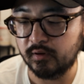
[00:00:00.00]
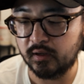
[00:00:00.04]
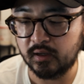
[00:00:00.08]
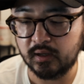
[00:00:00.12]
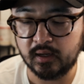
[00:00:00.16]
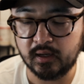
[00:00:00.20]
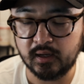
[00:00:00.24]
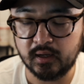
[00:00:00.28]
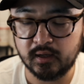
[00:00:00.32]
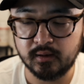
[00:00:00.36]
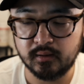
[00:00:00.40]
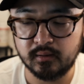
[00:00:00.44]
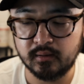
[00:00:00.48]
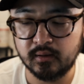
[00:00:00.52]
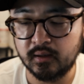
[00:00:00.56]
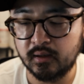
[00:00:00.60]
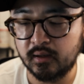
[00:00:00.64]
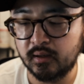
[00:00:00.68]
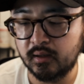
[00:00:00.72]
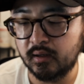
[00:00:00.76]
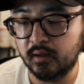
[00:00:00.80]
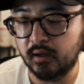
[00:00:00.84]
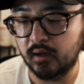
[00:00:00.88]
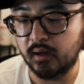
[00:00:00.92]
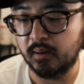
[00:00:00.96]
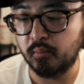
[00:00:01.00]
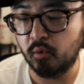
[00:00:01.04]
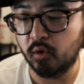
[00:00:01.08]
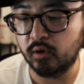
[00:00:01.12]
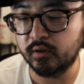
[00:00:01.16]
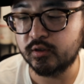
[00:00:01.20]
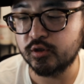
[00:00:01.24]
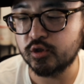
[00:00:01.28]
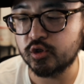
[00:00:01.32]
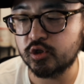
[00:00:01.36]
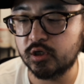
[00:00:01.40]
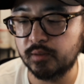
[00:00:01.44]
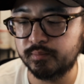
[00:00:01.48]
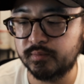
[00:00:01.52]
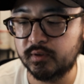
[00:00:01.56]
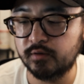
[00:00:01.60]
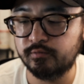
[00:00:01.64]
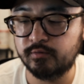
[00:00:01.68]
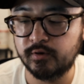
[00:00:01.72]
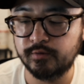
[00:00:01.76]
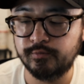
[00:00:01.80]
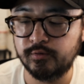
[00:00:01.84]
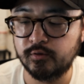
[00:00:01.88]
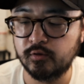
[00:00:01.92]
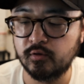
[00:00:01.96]
a more descriptive
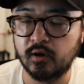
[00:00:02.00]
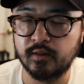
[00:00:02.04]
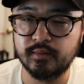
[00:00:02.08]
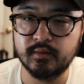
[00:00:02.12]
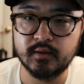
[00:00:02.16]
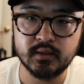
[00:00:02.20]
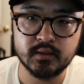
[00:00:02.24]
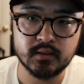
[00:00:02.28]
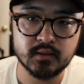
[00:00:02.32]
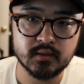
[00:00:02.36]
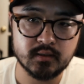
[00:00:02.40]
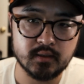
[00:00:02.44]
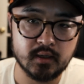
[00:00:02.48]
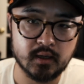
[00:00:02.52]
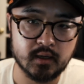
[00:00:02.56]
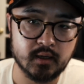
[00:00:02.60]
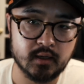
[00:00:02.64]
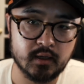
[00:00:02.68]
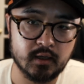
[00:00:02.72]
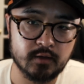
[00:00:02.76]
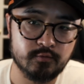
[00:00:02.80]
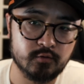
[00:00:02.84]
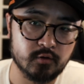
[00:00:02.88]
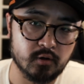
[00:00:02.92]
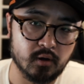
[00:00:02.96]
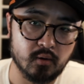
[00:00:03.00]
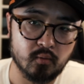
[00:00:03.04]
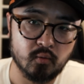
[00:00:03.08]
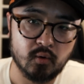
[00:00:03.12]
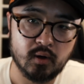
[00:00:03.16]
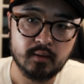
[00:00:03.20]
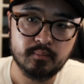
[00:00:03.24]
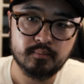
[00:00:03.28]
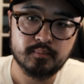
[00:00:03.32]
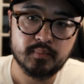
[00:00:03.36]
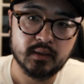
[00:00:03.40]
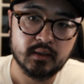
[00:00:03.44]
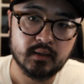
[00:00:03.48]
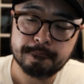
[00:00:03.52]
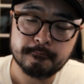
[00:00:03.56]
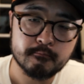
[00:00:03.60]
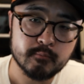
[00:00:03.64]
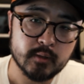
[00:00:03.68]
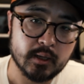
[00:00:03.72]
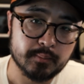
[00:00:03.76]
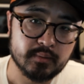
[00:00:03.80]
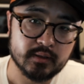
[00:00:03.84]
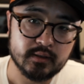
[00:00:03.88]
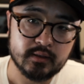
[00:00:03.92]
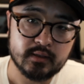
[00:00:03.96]
review on this if you all want, but
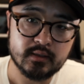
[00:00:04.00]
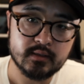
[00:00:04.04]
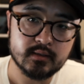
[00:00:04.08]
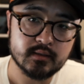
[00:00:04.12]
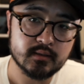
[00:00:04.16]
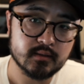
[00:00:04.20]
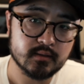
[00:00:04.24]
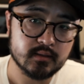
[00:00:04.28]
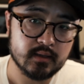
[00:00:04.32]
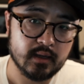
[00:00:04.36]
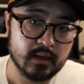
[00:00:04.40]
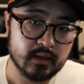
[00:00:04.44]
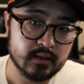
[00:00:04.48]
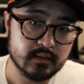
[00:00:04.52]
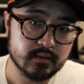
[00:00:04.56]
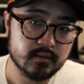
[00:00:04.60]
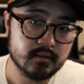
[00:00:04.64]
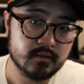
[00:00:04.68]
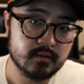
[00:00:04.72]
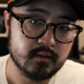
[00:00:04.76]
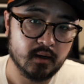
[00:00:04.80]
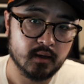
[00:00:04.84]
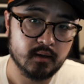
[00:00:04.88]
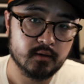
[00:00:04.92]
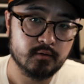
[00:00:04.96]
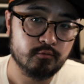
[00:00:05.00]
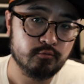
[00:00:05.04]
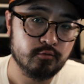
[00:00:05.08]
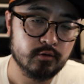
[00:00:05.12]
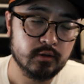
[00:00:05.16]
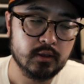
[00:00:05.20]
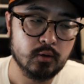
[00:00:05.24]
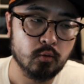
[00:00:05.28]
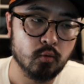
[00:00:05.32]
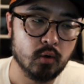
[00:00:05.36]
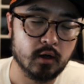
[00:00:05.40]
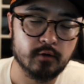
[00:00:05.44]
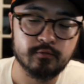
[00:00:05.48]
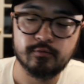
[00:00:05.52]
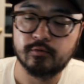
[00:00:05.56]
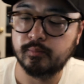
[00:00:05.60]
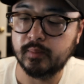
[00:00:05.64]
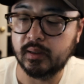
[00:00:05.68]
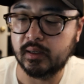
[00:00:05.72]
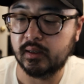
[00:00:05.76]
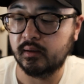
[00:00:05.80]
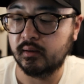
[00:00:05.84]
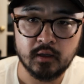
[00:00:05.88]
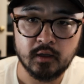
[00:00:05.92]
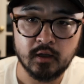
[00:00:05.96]
this has done really well for
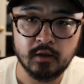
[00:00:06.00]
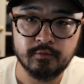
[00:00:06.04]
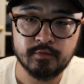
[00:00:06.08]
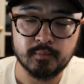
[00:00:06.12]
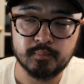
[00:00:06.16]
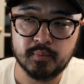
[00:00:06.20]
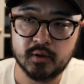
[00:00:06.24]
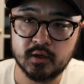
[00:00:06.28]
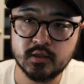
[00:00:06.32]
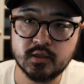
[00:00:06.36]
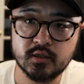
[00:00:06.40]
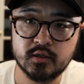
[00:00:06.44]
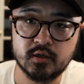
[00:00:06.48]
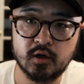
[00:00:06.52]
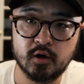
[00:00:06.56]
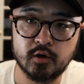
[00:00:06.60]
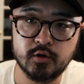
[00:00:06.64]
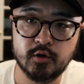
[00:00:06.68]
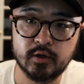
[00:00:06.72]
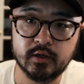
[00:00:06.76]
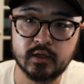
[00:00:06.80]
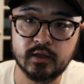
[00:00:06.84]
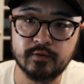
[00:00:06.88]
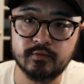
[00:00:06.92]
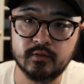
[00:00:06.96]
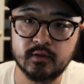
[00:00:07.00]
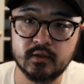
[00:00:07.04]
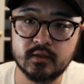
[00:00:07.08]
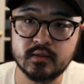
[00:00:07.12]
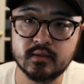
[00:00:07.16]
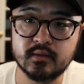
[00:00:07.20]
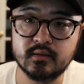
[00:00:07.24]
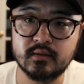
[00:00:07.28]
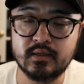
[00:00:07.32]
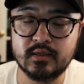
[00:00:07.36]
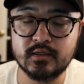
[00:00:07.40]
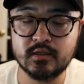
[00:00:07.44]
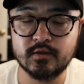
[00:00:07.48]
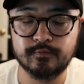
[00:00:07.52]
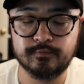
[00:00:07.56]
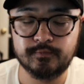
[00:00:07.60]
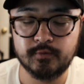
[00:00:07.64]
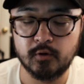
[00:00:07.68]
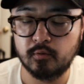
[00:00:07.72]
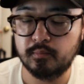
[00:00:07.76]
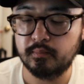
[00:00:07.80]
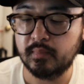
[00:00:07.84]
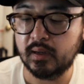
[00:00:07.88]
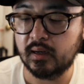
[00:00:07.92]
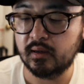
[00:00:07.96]
me. If the person on your gift list needs a
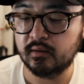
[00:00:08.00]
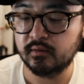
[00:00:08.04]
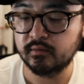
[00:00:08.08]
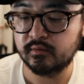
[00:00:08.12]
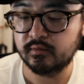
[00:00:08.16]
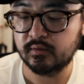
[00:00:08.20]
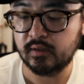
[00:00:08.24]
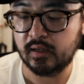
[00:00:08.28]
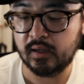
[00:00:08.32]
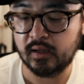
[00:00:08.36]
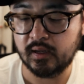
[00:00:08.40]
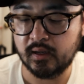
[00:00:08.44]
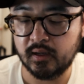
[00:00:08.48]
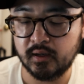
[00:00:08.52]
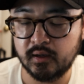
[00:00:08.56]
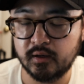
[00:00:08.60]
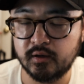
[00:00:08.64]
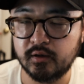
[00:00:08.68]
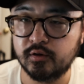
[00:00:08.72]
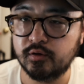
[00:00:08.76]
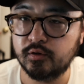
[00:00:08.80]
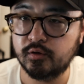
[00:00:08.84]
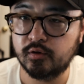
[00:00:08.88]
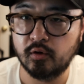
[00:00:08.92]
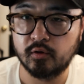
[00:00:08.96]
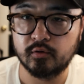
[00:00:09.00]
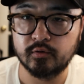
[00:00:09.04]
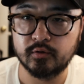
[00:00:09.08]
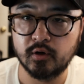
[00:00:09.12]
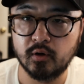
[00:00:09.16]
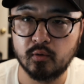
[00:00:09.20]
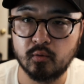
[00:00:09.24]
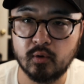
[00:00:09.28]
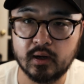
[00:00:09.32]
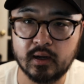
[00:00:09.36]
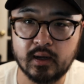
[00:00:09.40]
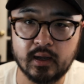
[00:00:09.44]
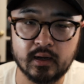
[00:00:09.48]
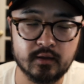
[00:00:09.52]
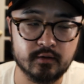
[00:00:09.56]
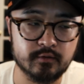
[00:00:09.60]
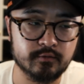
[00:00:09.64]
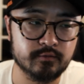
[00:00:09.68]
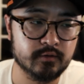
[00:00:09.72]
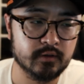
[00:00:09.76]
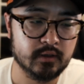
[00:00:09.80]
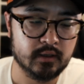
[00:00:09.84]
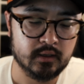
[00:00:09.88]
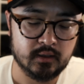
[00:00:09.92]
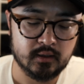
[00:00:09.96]
phone mount and you don't know what kind
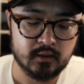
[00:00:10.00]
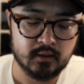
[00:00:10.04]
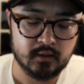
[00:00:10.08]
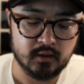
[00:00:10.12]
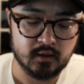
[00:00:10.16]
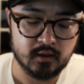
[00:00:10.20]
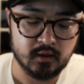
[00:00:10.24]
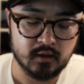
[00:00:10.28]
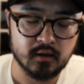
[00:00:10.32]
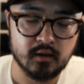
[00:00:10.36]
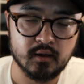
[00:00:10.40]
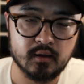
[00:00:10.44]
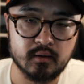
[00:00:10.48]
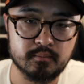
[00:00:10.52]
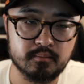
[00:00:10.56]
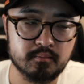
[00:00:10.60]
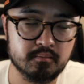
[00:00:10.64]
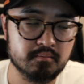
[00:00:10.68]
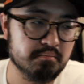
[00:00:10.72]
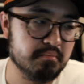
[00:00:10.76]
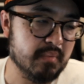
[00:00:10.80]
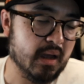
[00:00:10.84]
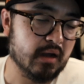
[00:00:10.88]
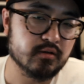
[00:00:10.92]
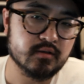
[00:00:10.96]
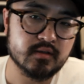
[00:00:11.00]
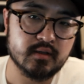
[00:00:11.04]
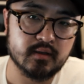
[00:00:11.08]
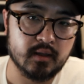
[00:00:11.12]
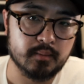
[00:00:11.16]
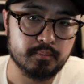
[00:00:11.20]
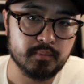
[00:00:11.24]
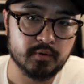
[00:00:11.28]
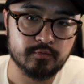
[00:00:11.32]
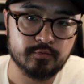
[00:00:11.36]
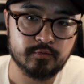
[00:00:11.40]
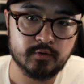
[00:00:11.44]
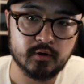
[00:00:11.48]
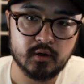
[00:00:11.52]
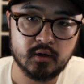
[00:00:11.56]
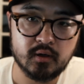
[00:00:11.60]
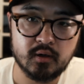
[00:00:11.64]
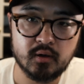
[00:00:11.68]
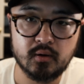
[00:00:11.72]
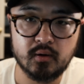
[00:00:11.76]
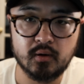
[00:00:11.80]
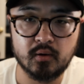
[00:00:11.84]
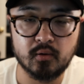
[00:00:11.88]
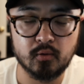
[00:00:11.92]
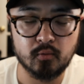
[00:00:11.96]
of mounts that they
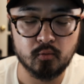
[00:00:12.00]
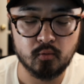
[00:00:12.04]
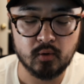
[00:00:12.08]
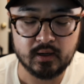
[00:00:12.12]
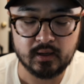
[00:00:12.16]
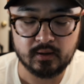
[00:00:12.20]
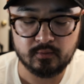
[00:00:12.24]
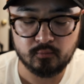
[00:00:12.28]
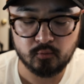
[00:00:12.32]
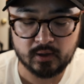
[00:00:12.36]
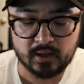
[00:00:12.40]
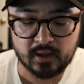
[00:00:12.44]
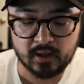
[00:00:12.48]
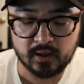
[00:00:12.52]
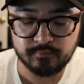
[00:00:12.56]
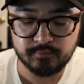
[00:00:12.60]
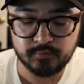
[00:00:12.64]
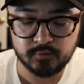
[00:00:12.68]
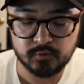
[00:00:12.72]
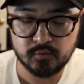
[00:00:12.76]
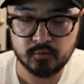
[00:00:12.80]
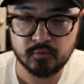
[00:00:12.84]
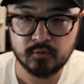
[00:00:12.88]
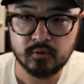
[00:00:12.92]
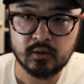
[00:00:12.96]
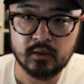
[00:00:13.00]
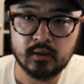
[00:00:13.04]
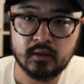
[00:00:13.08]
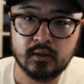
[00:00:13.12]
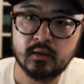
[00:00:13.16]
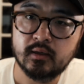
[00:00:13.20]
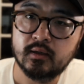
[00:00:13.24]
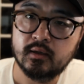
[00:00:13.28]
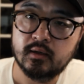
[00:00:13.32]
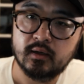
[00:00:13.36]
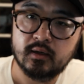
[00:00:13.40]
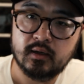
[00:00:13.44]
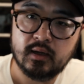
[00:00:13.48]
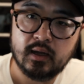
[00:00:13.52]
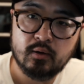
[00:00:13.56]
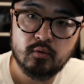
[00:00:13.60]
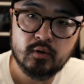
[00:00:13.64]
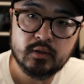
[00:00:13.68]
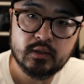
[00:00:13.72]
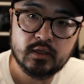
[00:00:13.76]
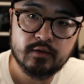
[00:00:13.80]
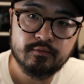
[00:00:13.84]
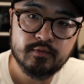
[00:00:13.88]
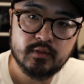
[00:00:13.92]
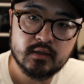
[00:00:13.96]
prefer or what have you, I
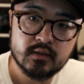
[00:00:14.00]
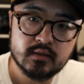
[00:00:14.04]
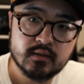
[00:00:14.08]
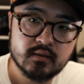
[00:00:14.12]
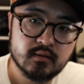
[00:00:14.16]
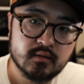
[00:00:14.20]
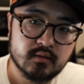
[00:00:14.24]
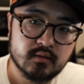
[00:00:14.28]
would give this